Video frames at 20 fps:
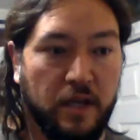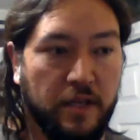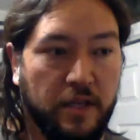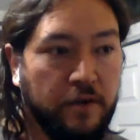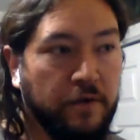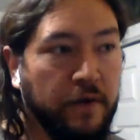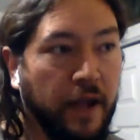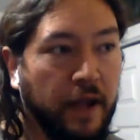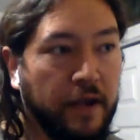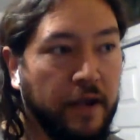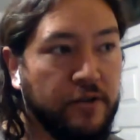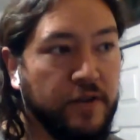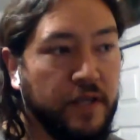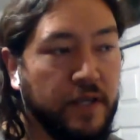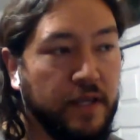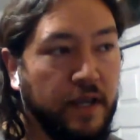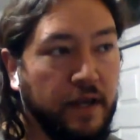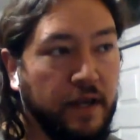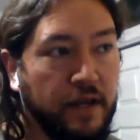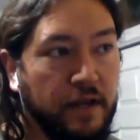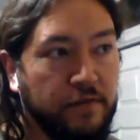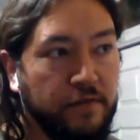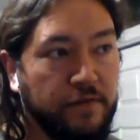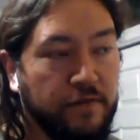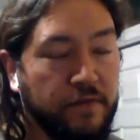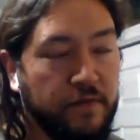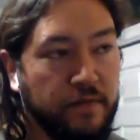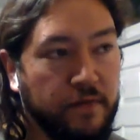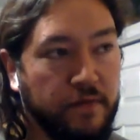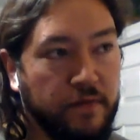You're actually kind
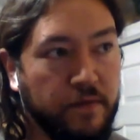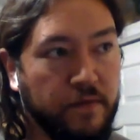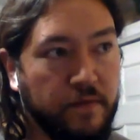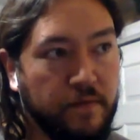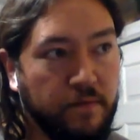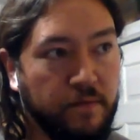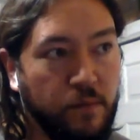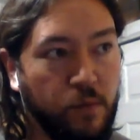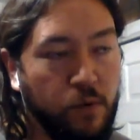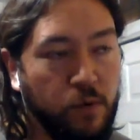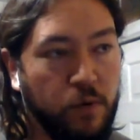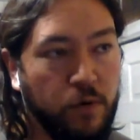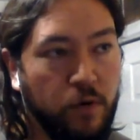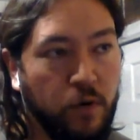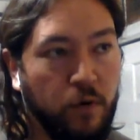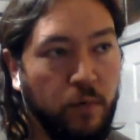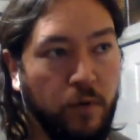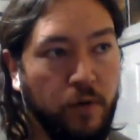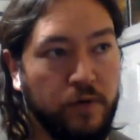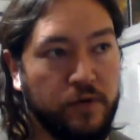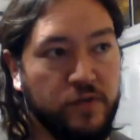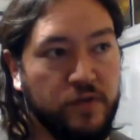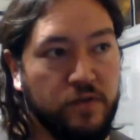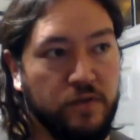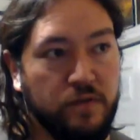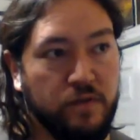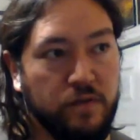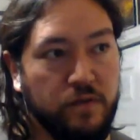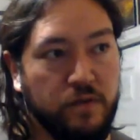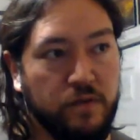of more almost
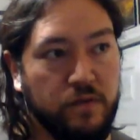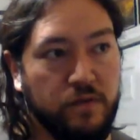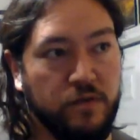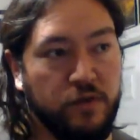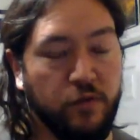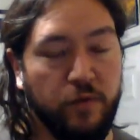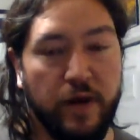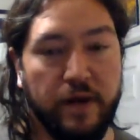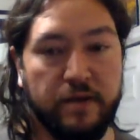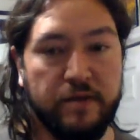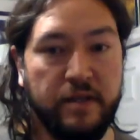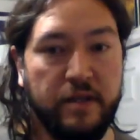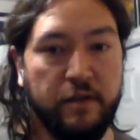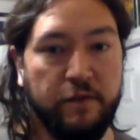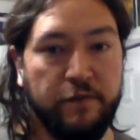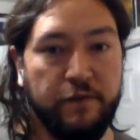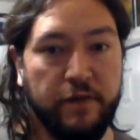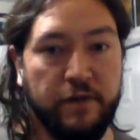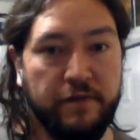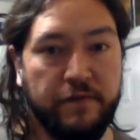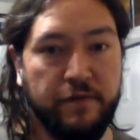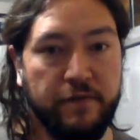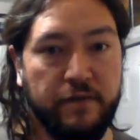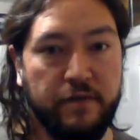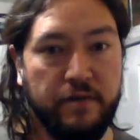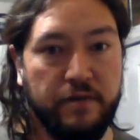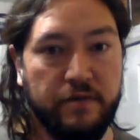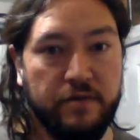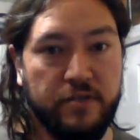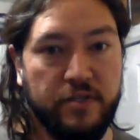directly in front of
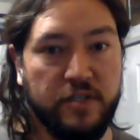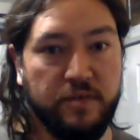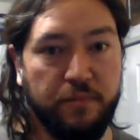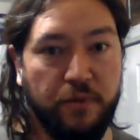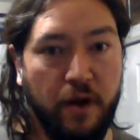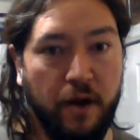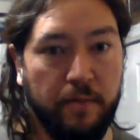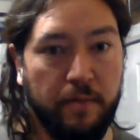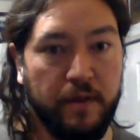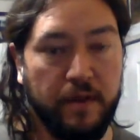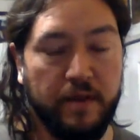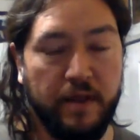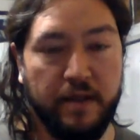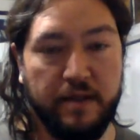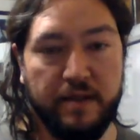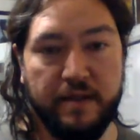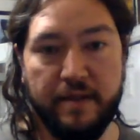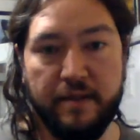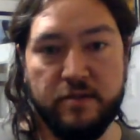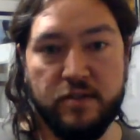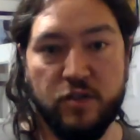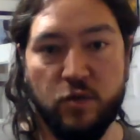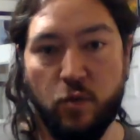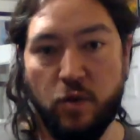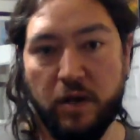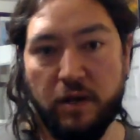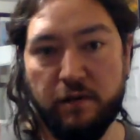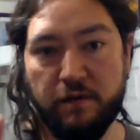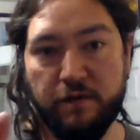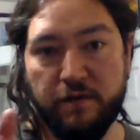her, just probably like
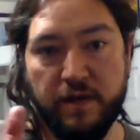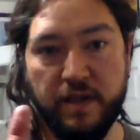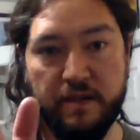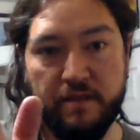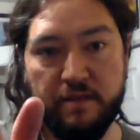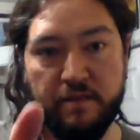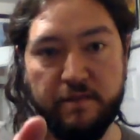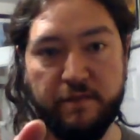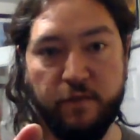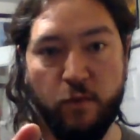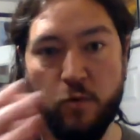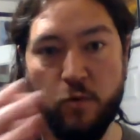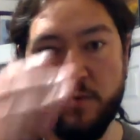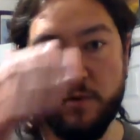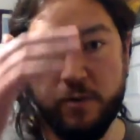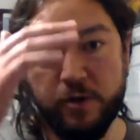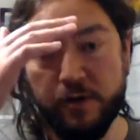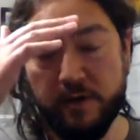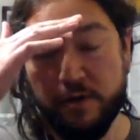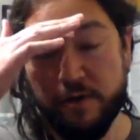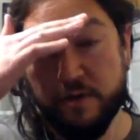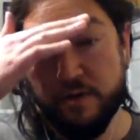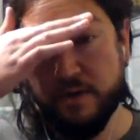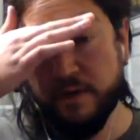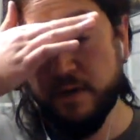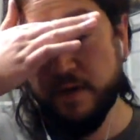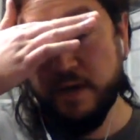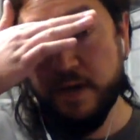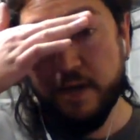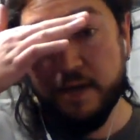20 feet forward,
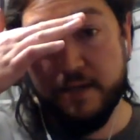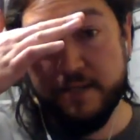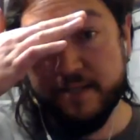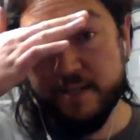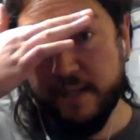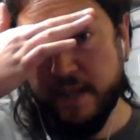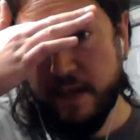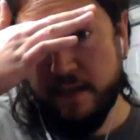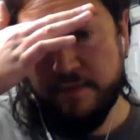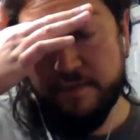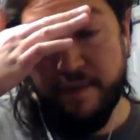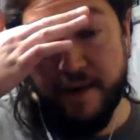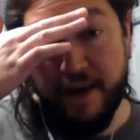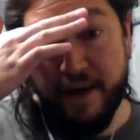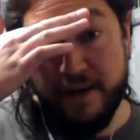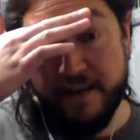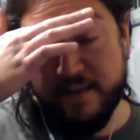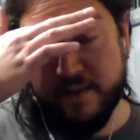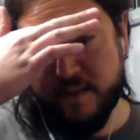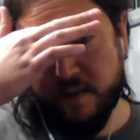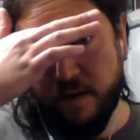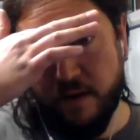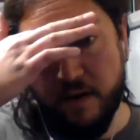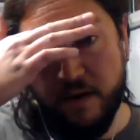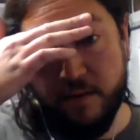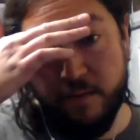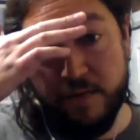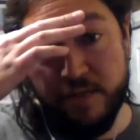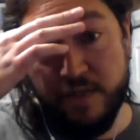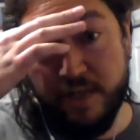because Von's
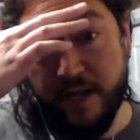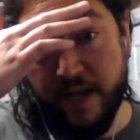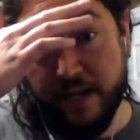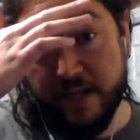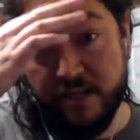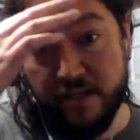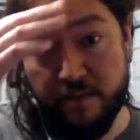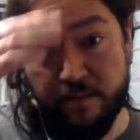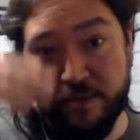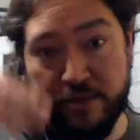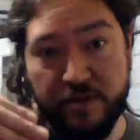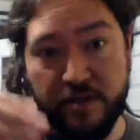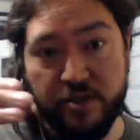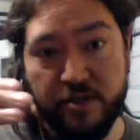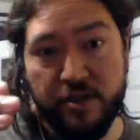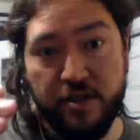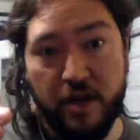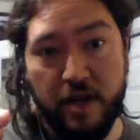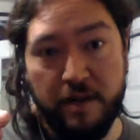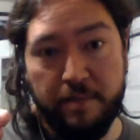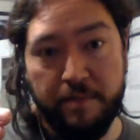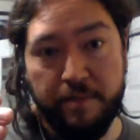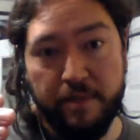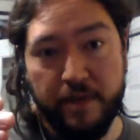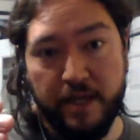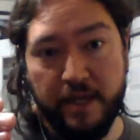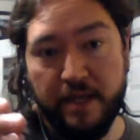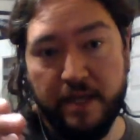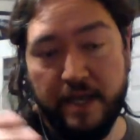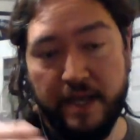car was the next position up.
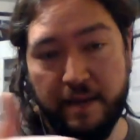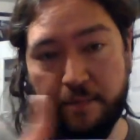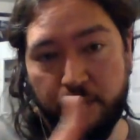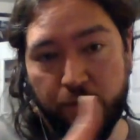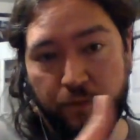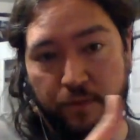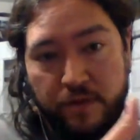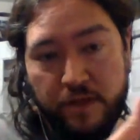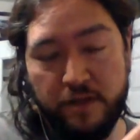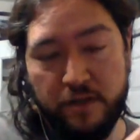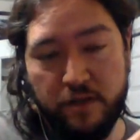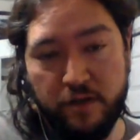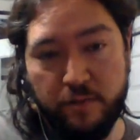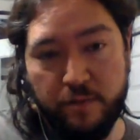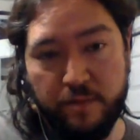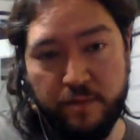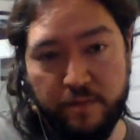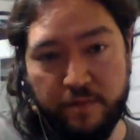He kind of pulled a little